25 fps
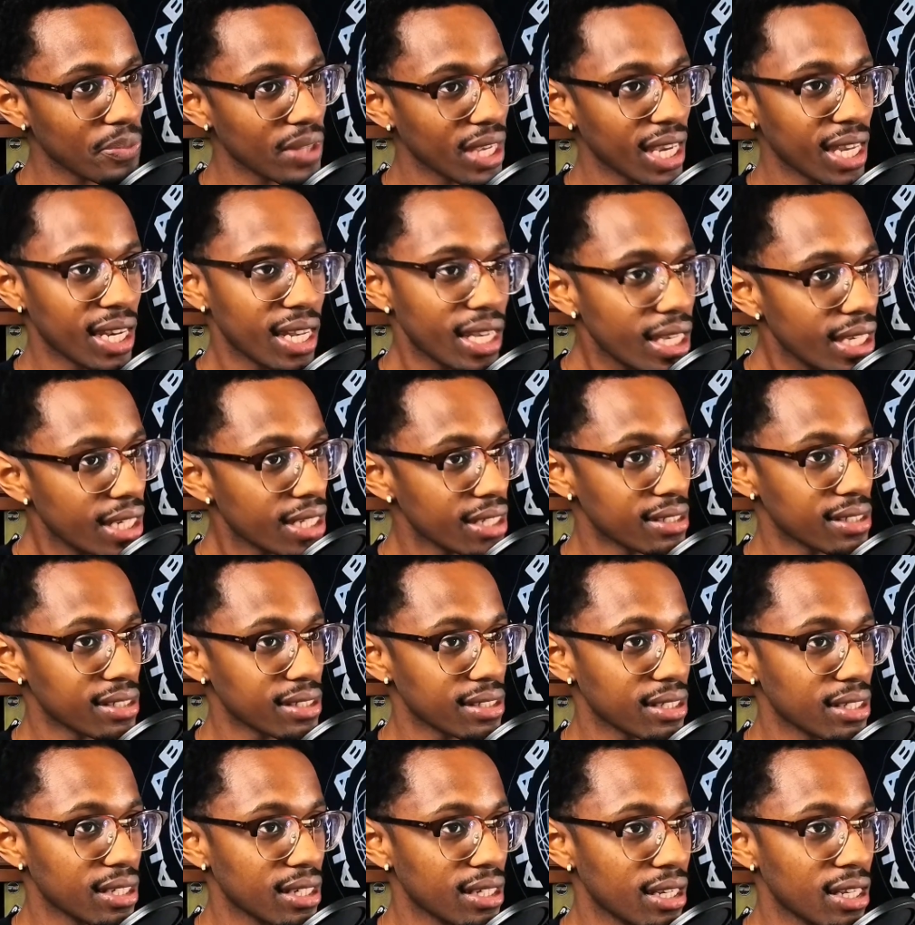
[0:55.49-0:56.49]
It
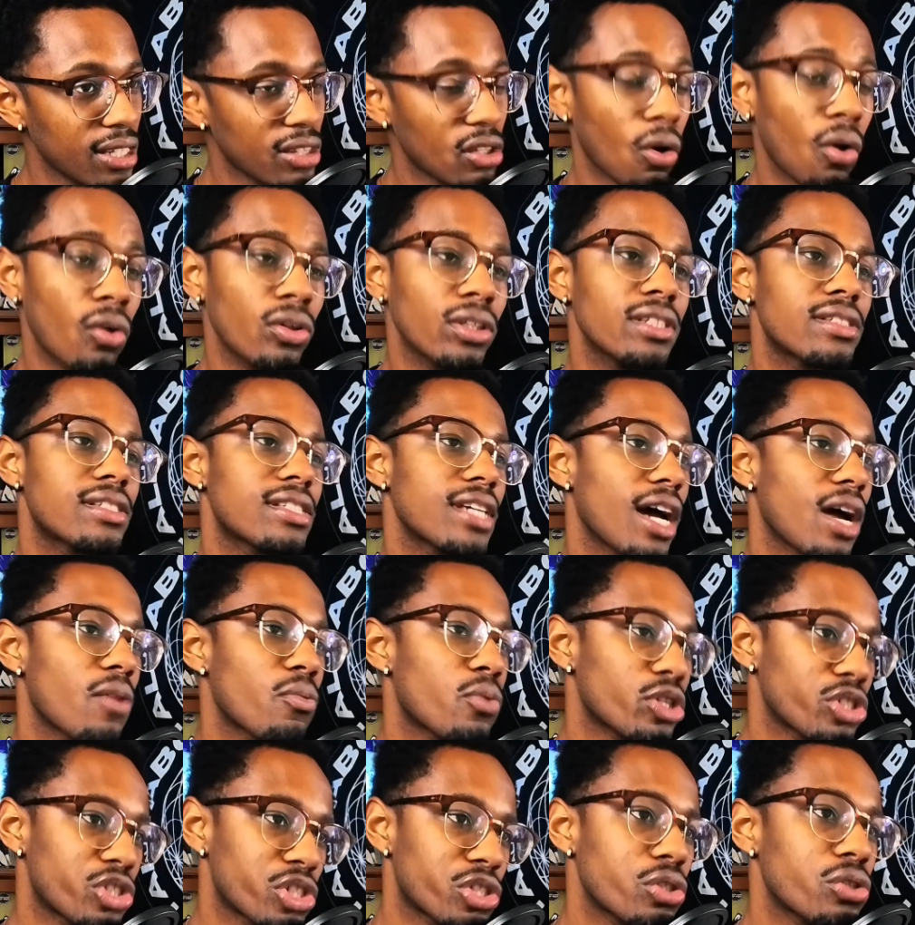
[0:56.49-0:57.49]
is. The only
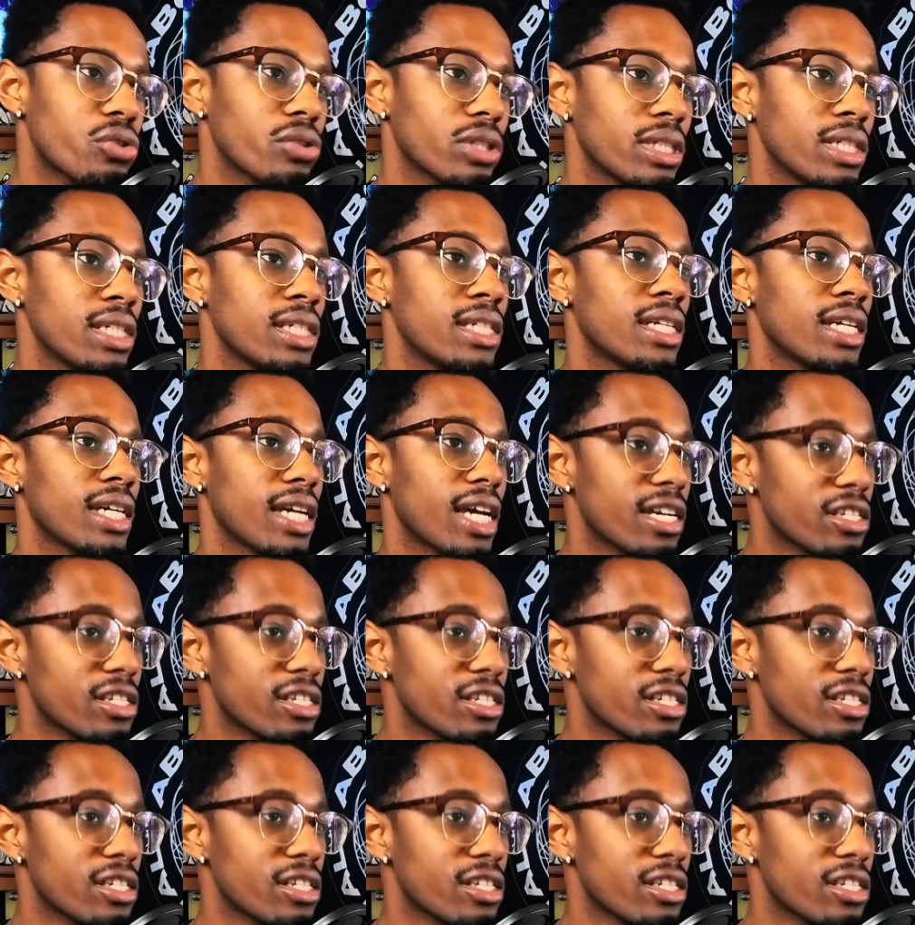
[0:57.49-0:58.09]
time we're truly